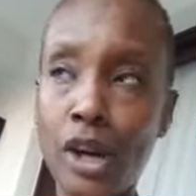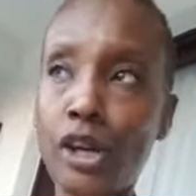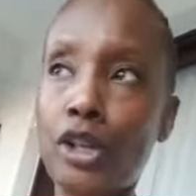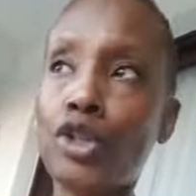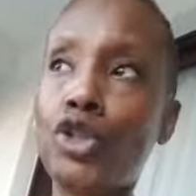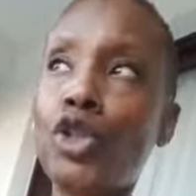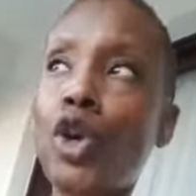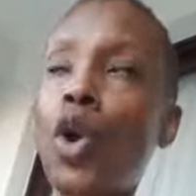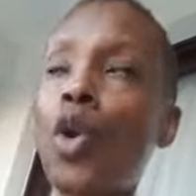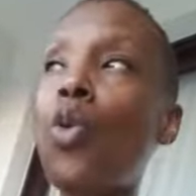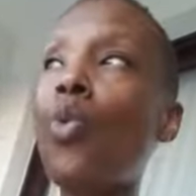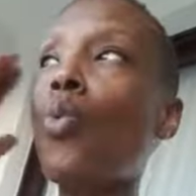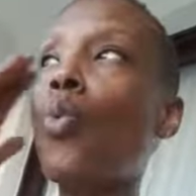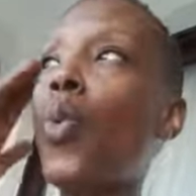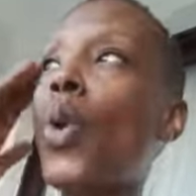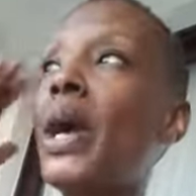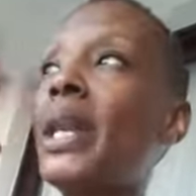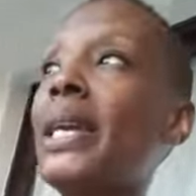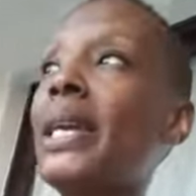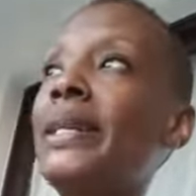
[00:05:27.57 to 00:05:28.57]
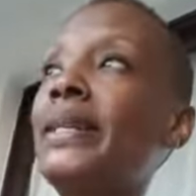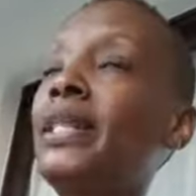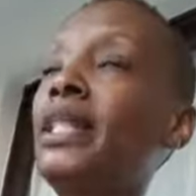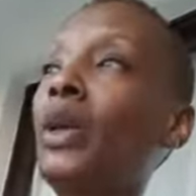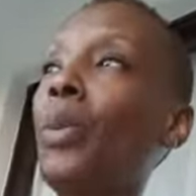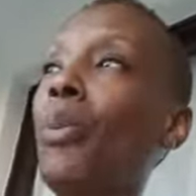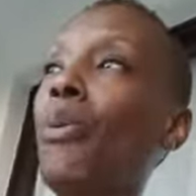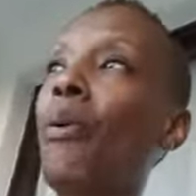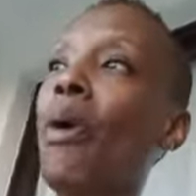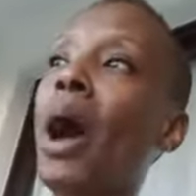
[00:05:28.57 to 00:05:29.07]
So what is
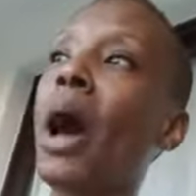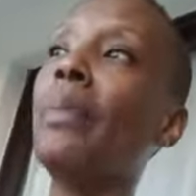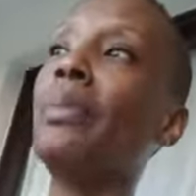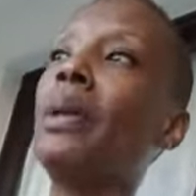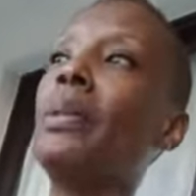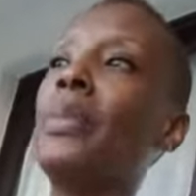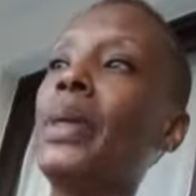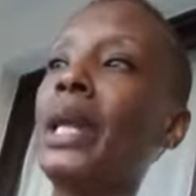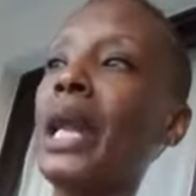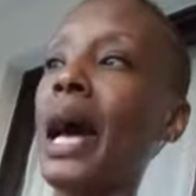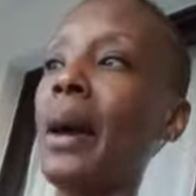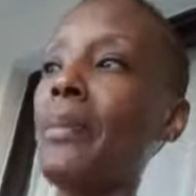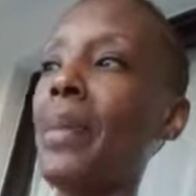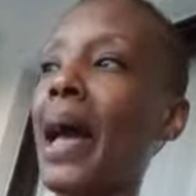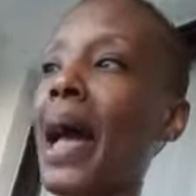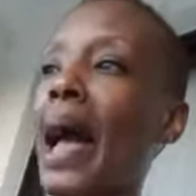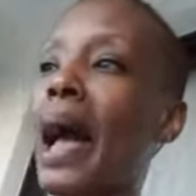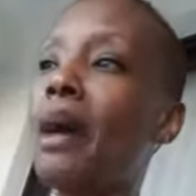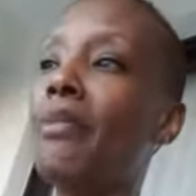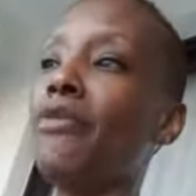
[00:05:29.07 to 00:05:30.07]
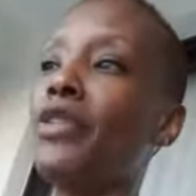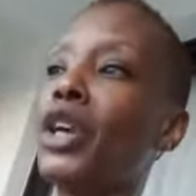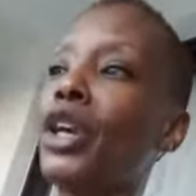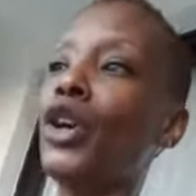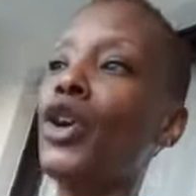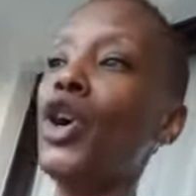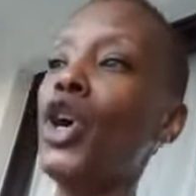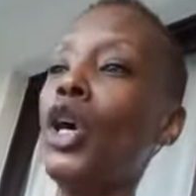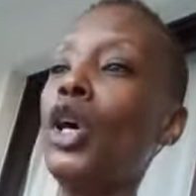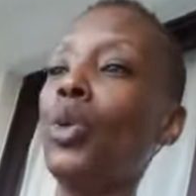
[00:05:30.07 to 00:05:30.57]
the problem that I'm having